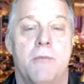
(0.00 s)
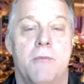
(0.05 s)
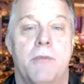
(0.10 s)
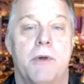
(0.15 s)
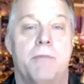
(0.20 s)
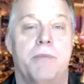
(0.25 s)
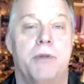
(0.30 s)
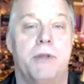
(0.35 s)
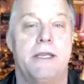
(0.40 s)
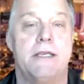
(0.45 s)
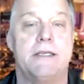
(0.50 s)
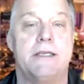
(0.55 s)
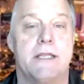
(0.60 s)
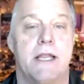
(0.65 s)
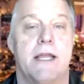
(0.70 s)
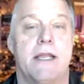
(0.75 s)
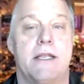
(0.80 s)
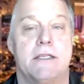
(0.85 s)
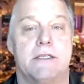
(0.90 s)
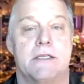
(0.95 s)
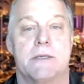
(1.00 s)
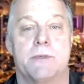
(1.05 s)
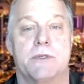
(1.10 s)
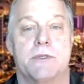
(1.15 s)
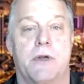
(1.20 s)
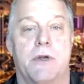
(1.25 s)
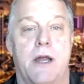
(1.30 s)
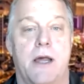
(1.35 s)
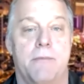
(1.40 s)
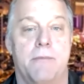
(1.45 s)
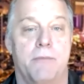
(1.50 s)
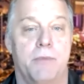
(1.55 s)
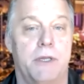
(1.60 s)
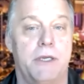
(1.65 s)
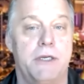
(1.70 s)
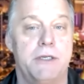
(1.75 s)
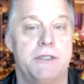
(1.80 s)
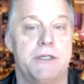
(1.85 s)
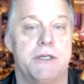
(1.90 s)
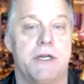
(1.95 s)
But please like and subscribe.
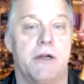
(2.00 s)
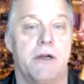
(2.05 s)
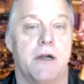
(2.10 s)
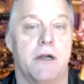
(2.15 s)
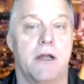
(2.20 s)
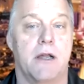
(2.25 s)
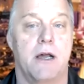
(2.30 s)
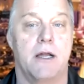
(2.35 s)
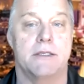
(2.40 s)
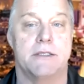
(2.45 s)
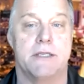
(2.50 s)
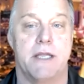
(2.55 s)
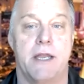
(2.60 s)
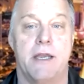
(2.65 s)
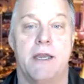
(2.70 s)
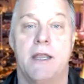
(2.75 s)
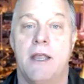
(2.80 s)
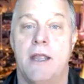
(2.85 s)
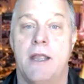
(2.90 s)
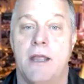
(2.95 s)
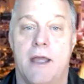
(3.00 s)
Please share our content.